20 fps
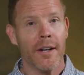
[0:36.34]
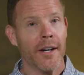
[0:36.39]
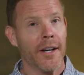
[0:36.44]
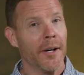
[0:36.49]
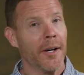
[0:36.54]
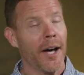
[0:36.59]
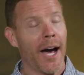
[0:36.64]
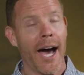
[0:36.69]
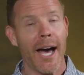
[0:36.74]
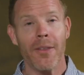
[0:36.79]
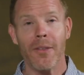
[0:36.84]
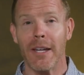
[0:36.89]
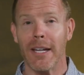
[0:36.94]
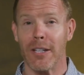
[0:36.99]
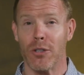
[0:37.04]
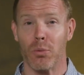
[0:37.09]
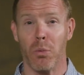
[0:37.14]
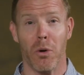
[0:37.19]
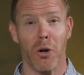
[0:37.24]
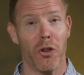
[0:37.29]
I
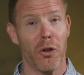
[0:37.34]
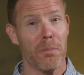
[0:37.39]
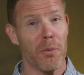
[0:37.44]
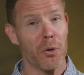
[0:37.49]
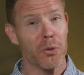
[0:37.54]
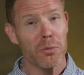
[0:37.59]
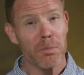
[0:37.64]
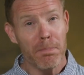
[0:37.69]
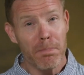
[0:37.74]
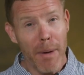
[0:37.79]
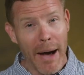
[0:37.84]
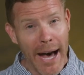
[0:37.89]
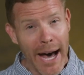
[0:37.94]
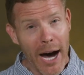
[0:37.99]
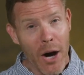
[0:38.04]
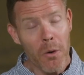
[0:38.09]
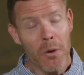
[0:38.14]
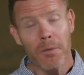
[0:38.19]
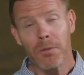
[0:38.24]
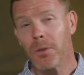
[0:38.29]
think it's one of the most
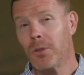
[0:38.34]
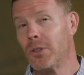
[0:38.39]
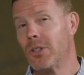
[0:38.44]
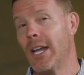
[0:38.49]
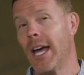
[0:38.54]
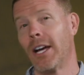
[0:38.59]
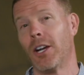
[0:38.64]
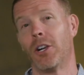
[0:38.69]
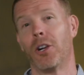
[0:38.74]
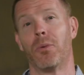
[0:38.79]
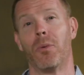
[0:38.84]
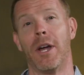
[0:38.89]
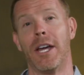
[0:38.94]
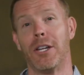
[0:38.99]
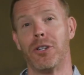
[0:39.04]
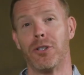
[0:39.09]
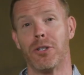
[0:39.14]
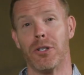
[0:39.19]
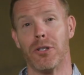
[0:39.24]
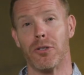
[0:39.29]
powerful
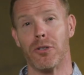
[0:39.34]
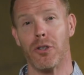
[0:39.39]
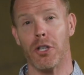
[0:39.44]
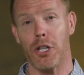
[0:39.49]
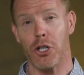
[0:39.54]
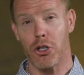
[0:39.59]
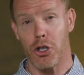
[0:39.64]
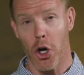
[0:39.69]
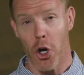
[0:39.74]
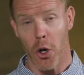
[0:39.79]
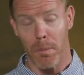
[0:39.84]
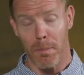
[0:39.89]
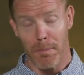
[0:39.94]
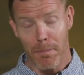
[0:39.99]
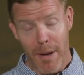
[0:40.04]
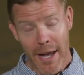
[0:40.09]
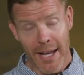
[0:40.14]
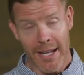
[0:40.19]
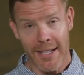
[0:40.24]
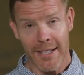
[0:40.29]
declarations that Job
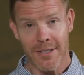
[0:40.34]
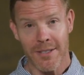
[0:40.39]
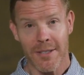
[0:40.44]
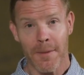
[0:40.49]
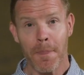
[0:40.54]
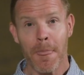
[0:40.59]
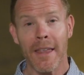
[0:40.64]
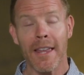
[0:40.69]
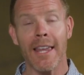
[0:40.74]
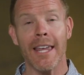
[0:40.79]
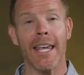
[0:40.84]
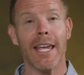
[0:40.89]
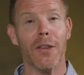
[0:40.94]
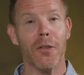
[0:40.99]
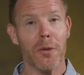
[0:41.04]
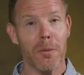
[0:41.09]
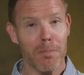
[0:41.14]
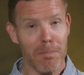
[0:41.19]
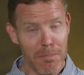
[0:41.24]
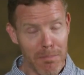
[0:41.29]
makes
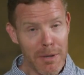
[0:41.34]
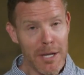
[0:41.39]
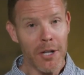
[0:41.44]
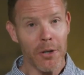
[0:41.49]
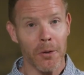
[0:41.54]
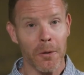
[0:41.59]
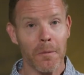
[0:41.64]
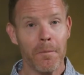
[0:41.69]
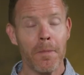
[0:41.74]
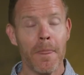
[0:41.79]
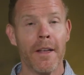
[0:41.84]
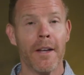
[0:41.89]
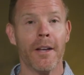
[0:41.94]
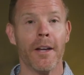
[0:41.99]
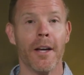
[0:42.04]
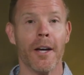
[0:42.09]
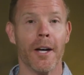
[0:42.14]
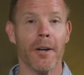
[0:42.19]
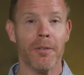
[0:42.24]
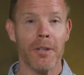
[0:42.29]
in the middle
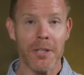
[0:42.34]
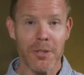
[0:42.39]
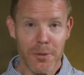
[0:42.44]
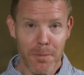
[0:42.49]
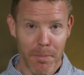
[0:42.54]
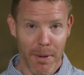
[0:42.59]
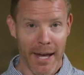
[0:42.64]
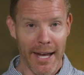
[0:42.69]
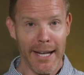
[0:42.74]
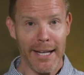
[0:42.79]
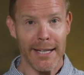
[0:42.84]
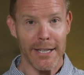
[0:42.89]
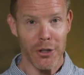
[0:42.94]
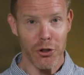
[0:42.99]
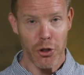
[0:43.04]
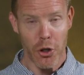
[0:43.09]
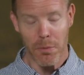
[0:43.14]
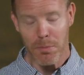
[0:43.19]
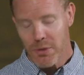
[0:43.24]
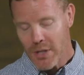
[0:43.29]
of his
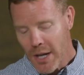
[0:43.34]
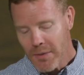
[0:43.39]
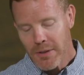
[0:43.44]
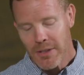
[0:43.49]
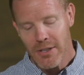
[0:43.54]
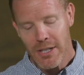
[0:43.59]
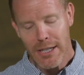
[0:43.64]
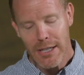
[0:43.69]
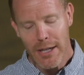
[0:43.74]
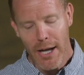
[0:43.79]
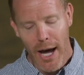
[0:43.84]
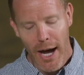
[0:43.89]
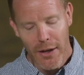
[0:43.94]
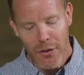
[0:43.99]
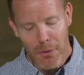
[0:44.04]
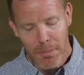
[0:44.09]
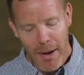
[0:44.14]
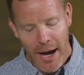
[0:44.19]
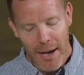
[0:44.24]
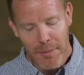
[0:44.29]
pain. Job 17,
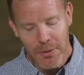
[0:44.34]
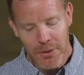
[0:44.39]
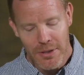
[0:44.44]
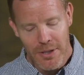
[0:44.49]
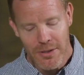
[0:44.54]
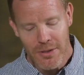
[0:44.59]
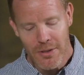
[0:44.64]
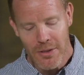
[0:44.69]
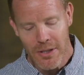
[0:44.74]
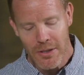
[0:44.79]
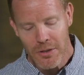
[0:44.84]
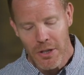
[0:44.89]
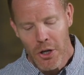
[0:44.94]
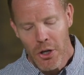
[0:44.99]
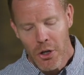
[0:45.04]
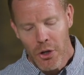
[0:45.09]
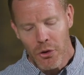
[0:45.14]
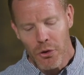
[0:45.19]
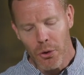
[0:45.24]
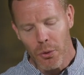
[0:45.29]
9, the Bible says this,
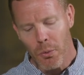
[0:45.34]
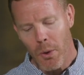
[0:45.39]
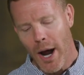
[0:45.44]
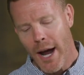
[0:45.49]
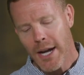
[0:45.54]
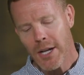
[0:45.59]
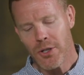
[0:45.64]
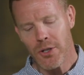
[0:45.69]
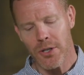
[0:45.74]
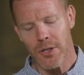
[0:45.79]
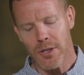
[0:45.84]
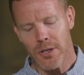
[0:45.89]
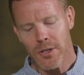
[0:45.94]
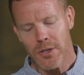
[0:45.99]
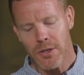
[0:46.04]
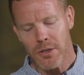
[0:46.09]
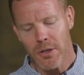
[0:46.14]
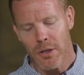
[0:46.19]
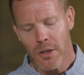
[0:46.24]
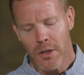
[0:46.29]
"The
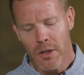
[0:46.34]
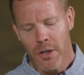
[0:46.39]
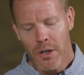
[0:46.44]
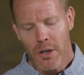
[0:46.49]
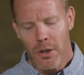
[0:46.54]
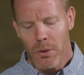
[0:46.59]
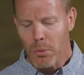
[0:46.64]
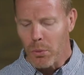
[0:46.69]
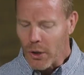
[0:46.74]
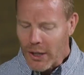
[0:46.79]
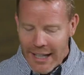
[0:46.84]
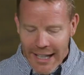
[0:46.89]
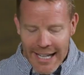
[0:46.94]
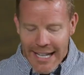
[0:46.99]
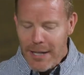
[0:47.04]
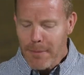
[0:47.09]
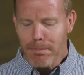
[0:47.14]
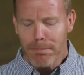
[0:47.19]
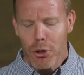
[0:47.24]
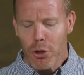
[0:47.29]
righteous will
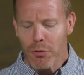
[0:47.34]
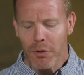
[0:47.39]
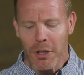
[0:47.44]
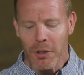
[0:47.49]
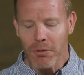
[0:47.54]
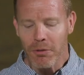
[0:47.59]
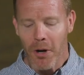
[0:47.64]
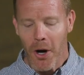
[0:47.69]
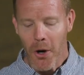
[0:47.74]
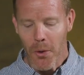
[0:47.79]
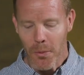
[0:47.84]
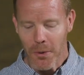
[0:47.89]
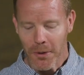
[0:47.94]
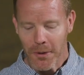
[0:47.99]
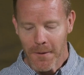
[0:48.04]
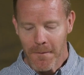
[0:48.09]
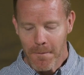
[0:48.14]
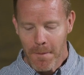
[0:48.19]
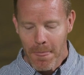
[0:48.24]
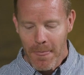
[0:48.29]
keep moving forward,